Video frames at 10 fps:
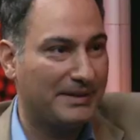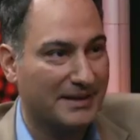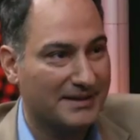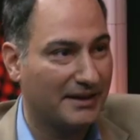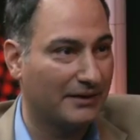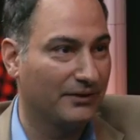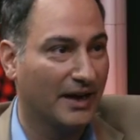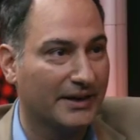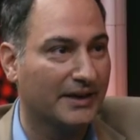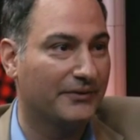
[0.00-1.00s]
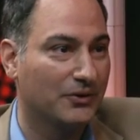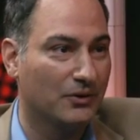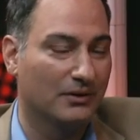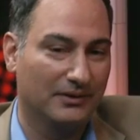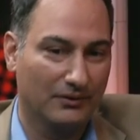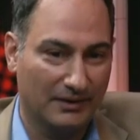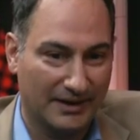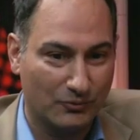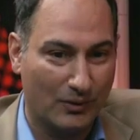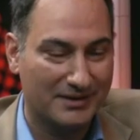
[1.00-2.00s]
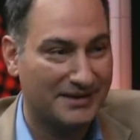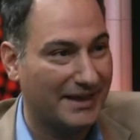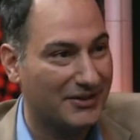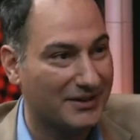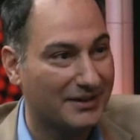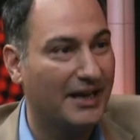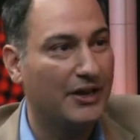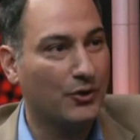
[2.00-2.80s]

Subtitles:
been this kind of line, if you're at one station,